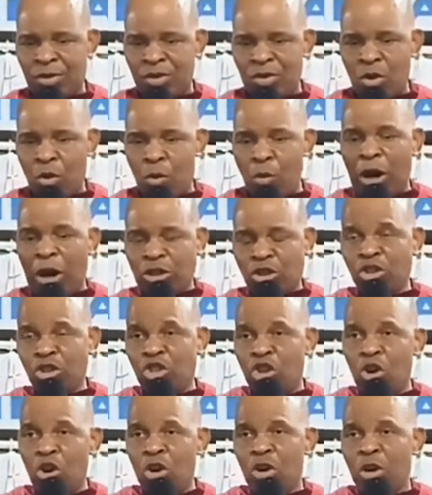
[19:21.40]
What to
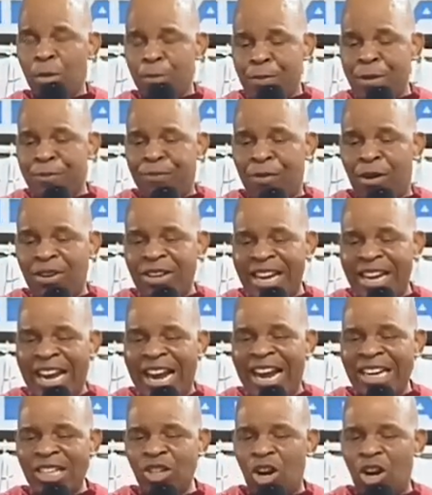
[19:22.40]
do before the
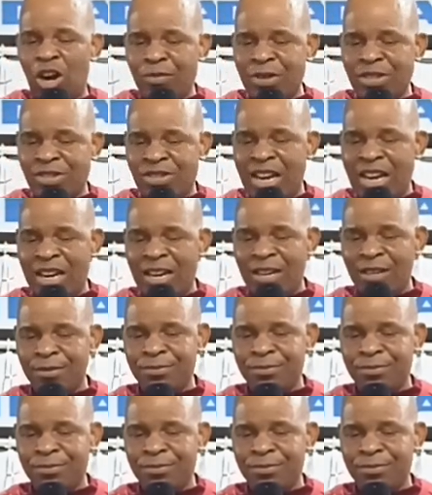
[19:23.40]
end of this year.